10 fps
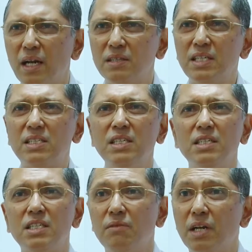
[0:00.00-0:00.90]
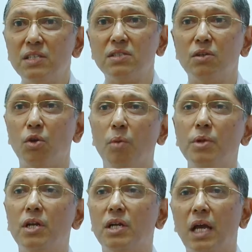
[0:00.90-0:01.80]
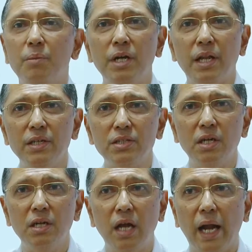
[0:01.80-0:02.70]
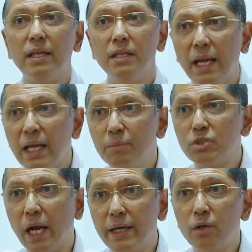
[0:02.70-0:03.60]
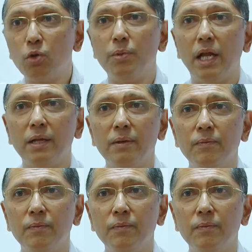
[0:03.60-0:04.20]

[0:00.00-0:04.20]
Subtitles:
At 60, 61, it's a normal retirement age, and then I'm starting to plan.